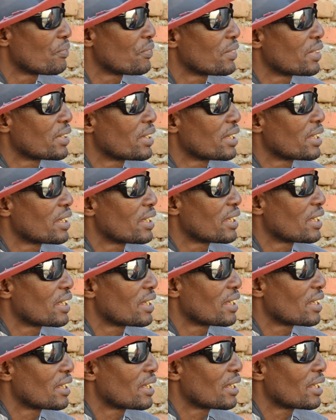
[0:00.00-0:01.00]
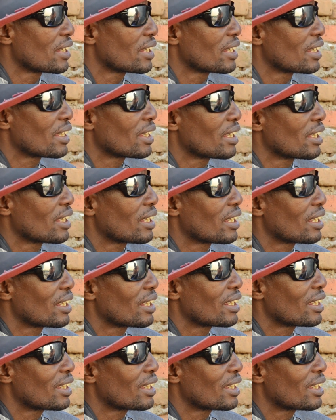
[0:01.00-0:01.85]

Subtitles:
No one is speaking in this clip.